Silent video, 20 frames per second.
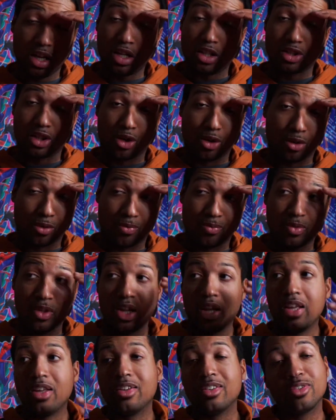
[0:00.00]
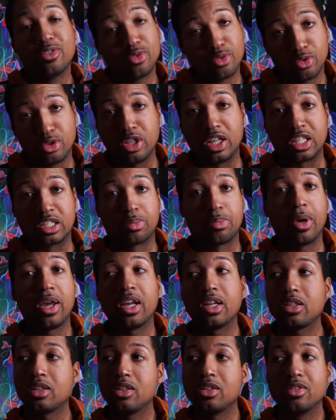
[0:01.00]
So
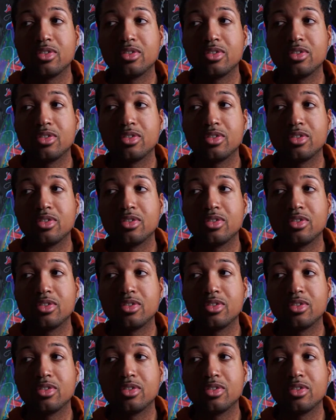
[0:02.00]
expect